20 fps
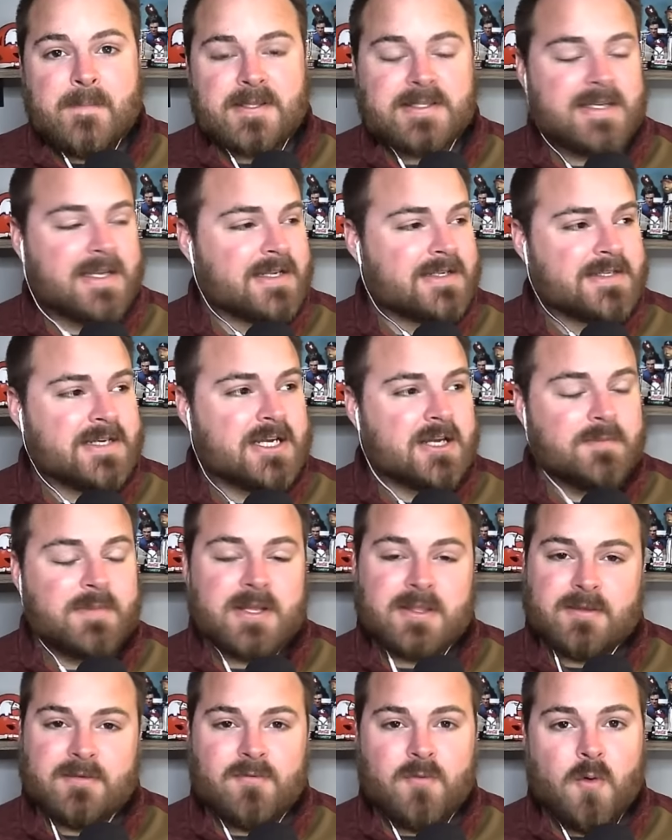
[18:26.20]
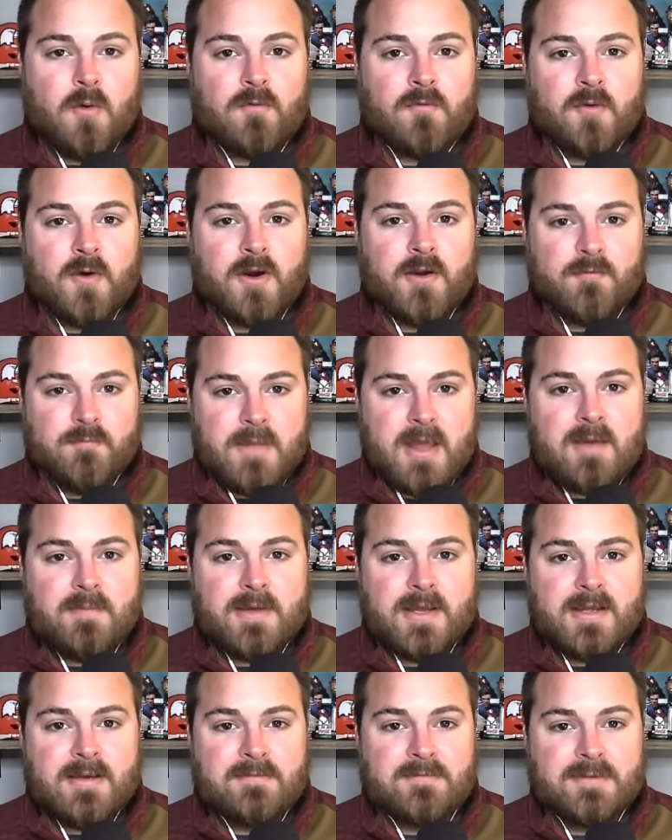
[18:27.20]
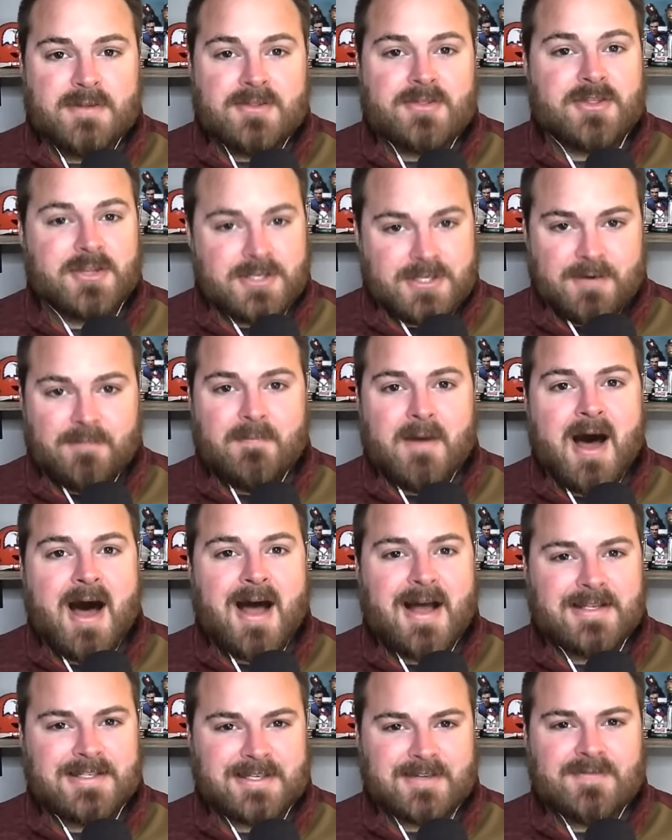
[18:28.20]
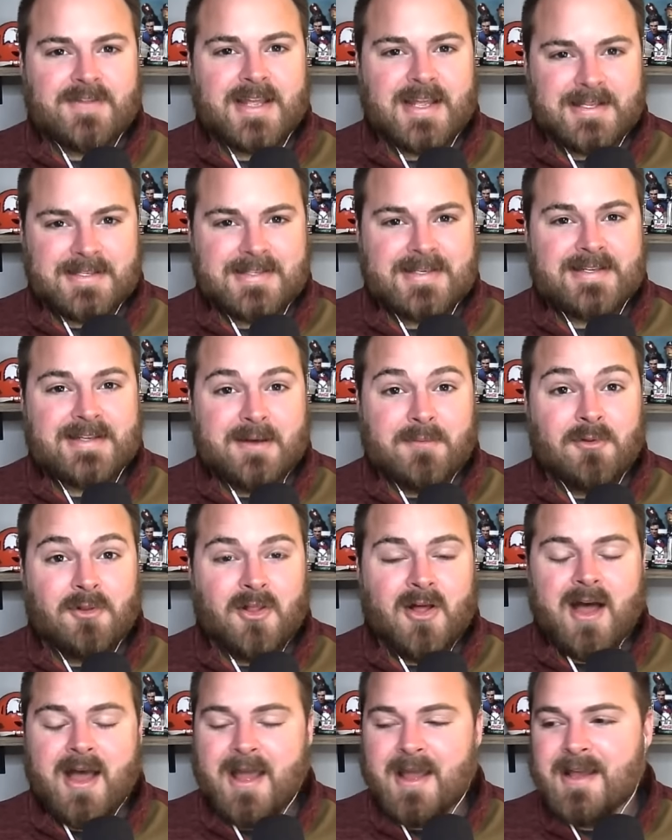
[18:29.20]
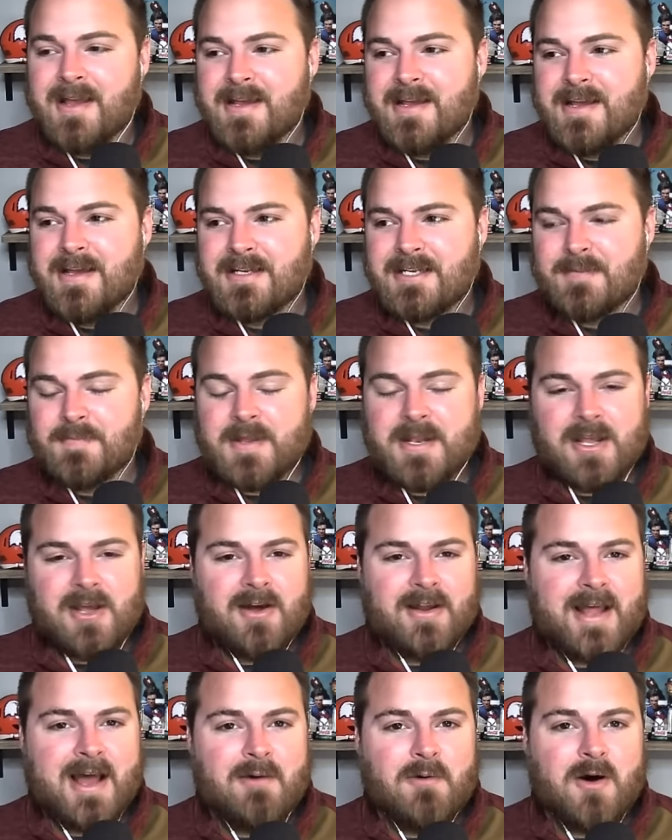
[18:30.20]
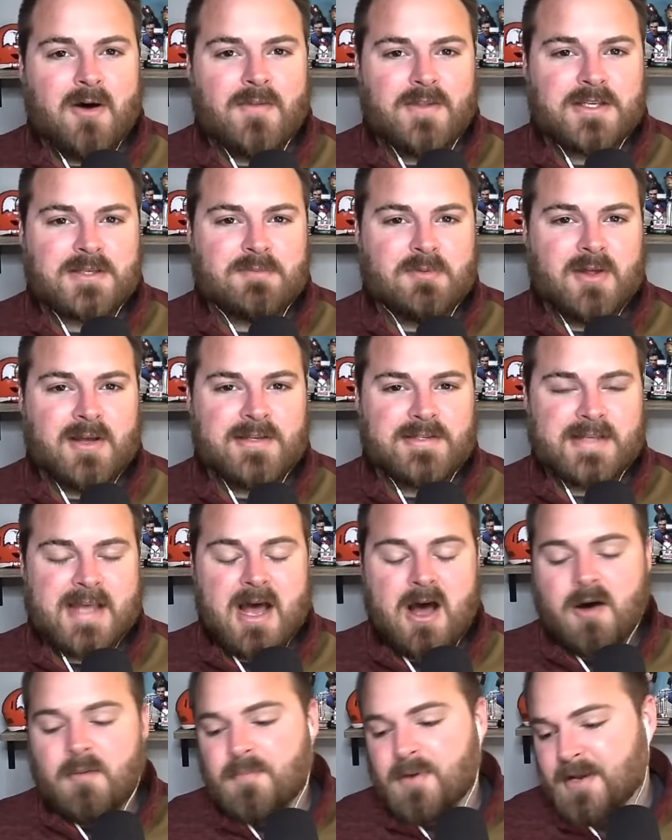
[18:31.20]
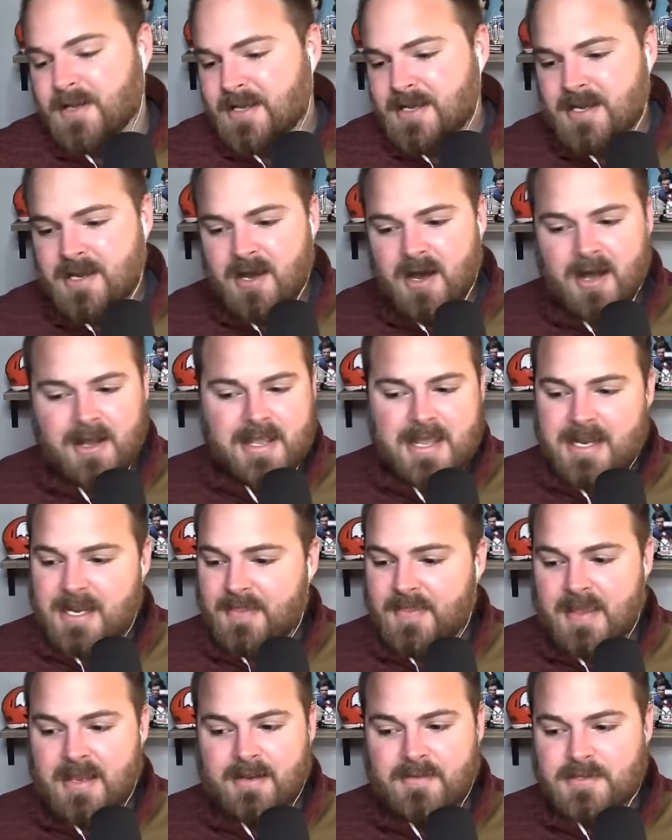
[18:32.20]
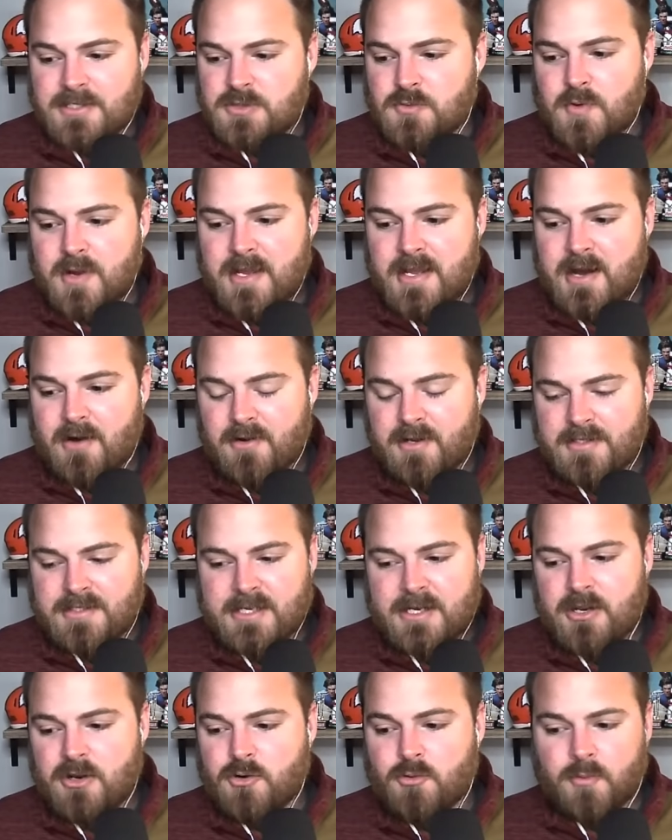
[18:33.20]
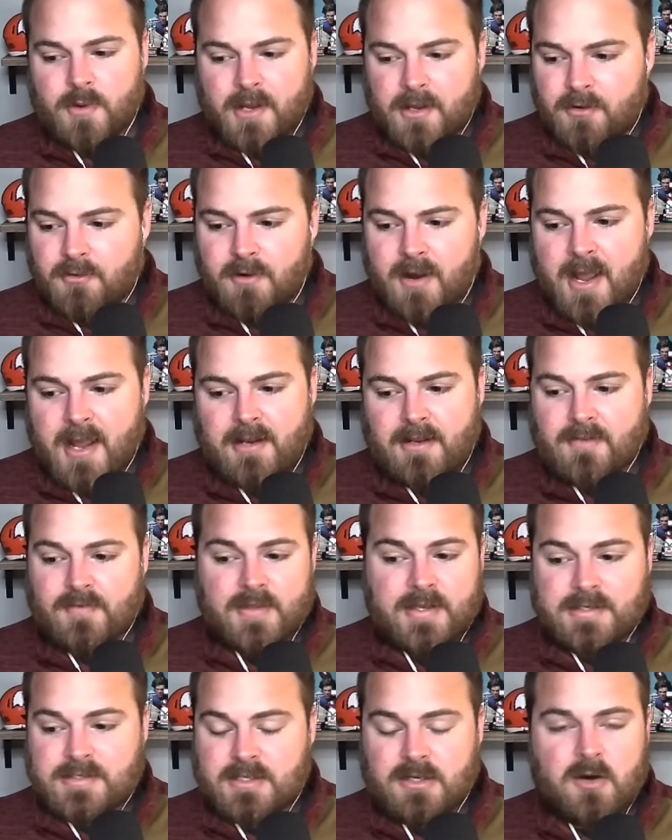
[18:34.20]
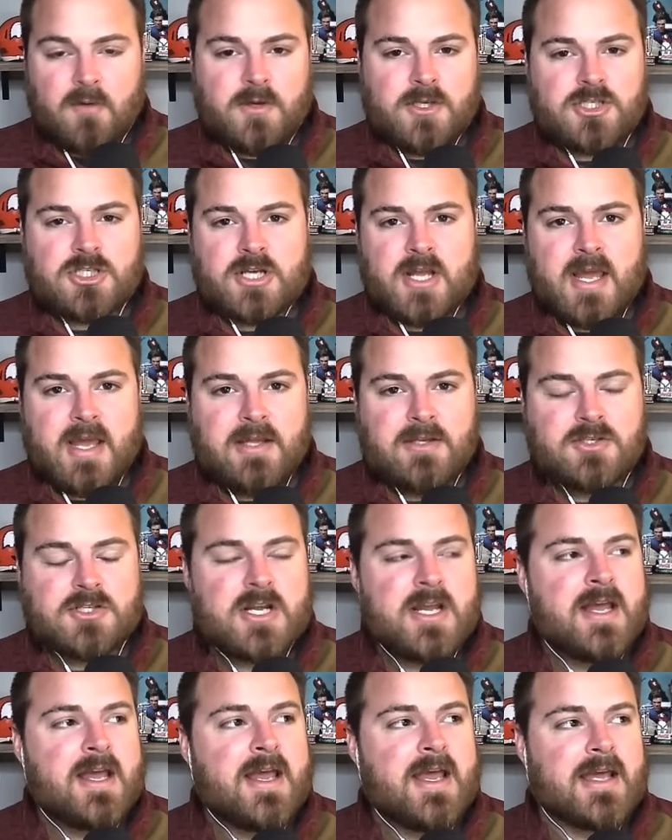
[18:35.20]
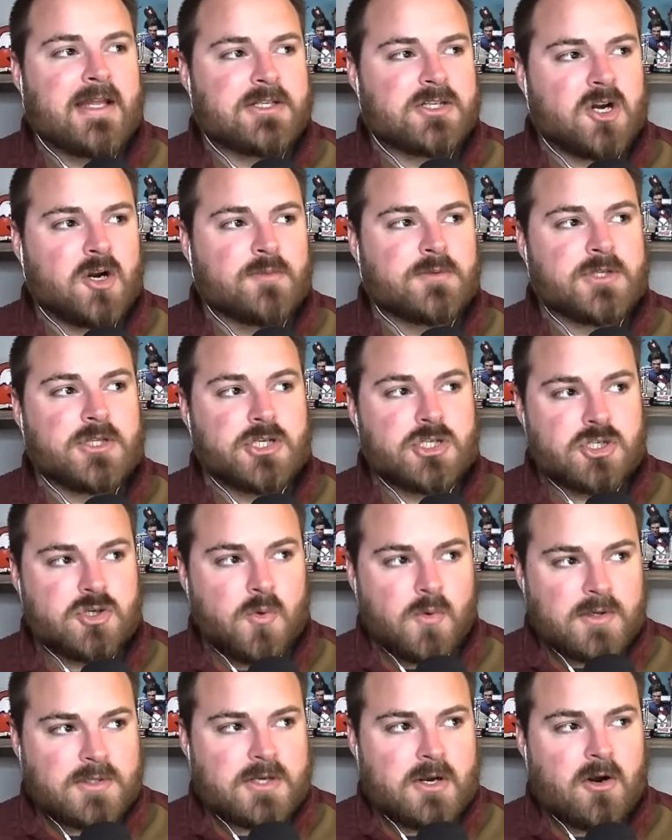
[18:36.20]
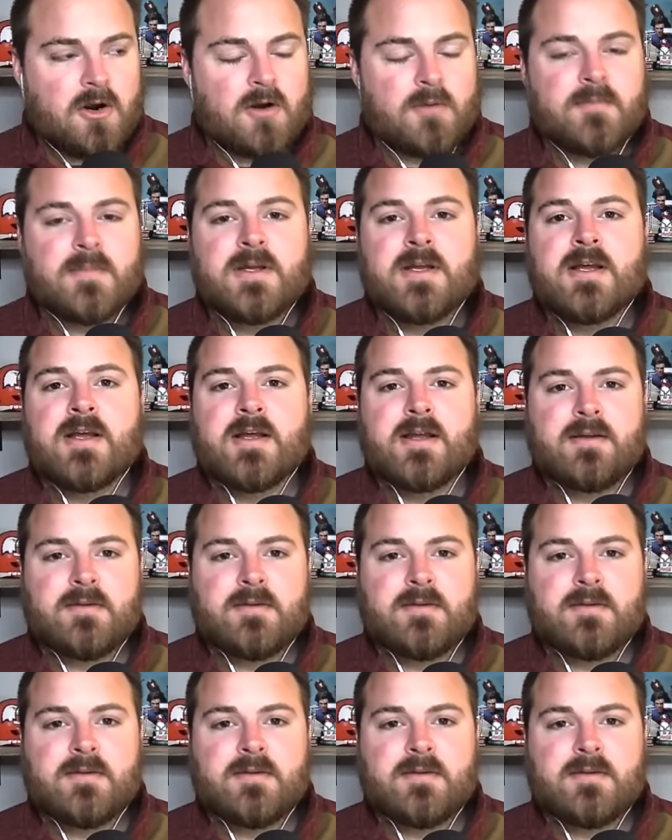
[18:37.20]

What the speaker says: but Tennessee could be at the forefront of maybe the demise of the NCAA, depending on how all this plays out. But again, at the end of this week, I'll continue to reiterate, and things can always change. In terms of the short term,